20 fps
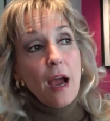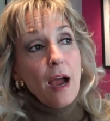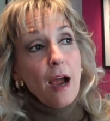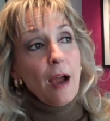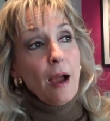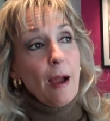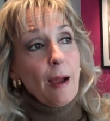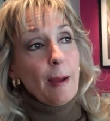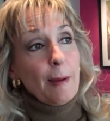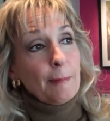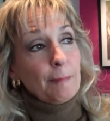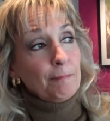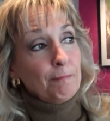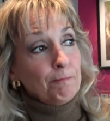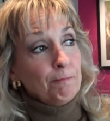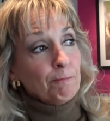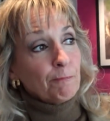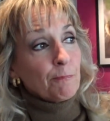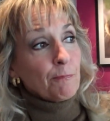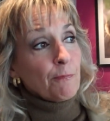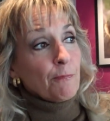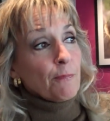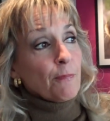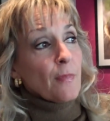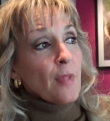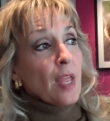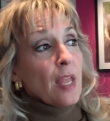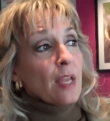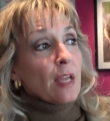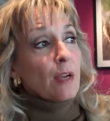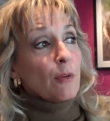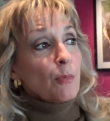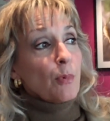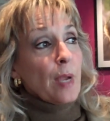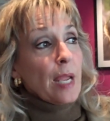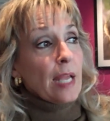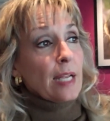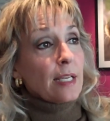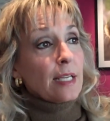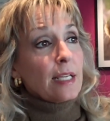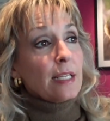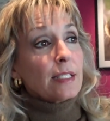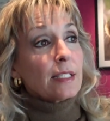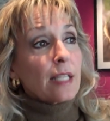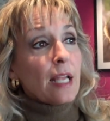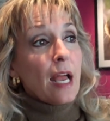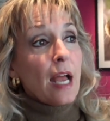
Um, Randy's